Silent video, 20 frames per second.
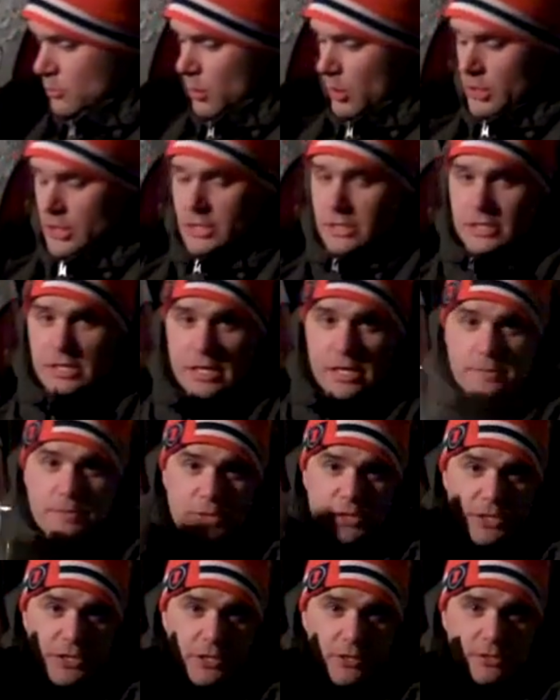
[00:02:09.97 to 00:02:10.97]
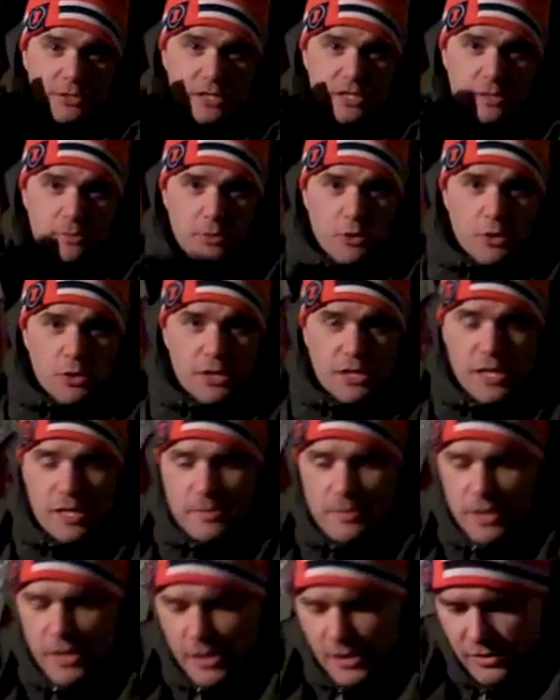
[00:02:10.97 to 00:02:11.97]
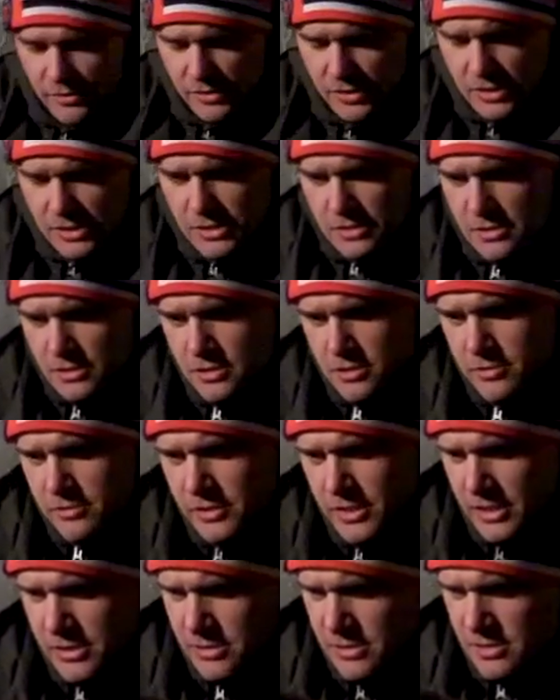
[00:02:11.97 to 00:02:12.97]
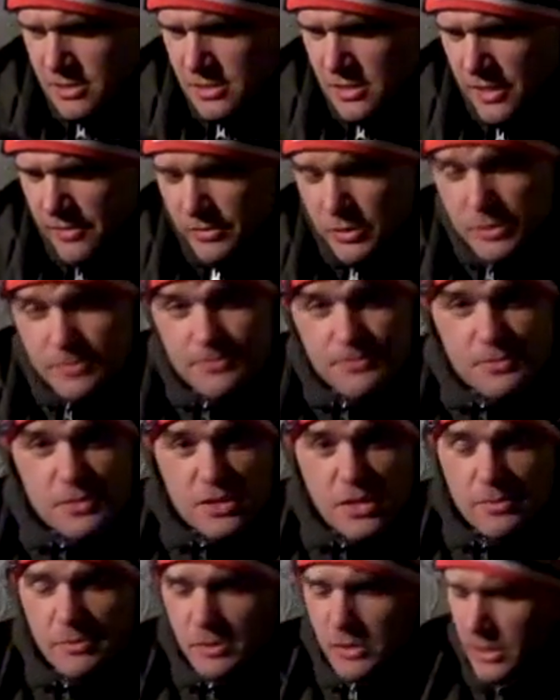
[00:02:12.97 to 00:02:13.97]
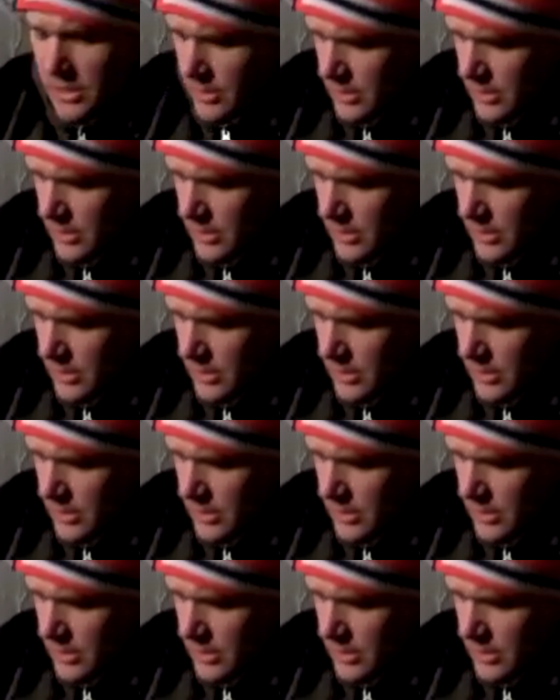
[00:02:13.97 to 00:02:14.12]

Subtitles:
Walking Dead by Gerald Seymour came out, I think, in 2007, something